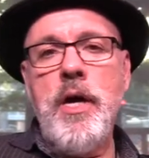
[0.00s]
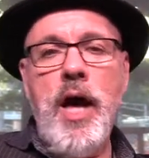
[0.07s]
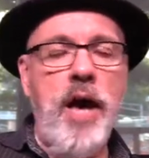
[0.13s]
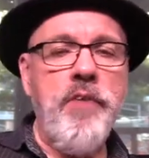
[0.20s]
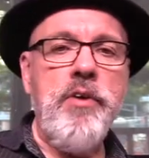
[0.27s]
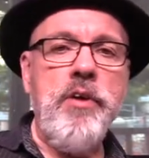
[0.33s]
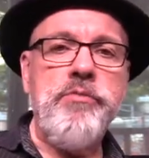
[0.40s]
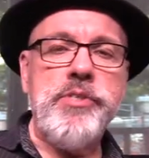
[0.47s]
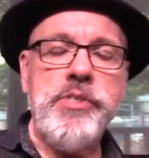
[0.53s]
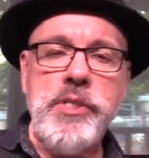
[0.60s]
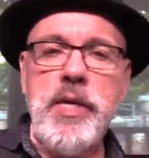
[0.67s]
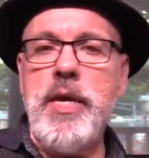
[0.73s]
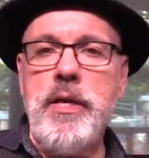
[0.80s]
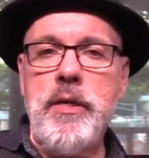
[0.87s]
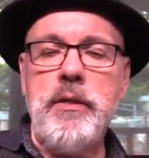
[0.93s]
I've ever
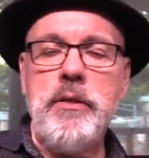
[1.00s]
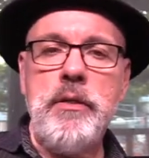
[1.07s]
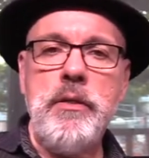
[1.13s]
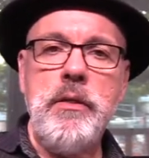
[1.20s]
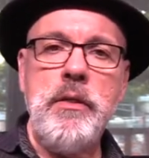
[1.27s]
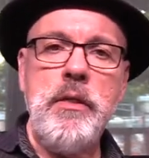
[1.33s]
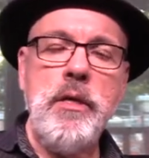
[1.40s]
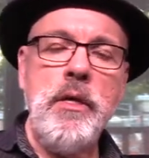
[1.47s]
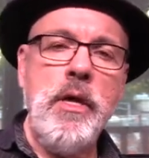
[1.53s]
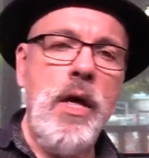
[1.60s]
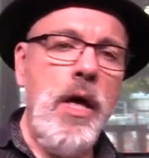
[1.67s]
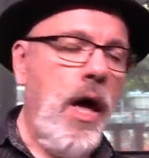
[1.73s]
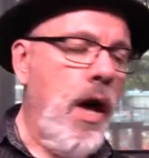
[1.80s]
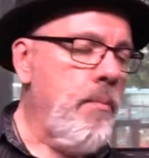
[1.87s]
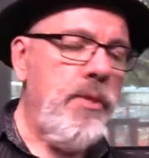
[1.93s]
seen.
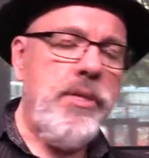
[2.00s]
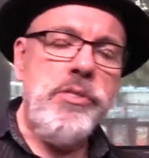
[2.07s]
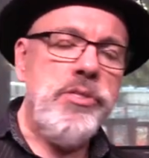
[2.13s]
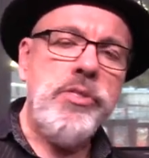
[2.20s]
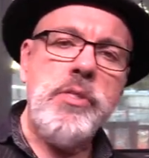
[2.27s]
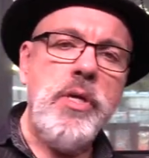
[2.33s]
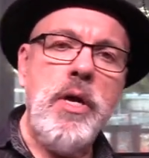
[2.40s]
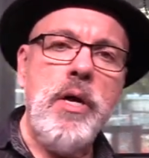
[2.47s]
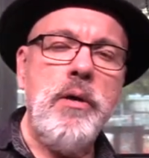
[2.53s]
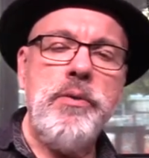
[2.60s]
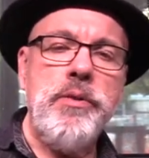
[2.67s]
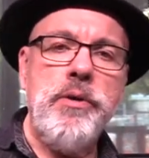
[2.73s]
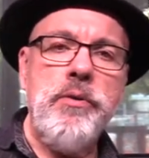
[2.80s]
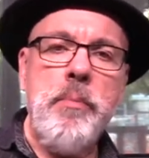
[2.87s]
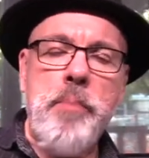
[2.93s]
I mean, they're just a
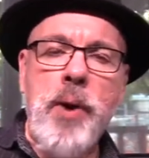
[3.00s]
they're a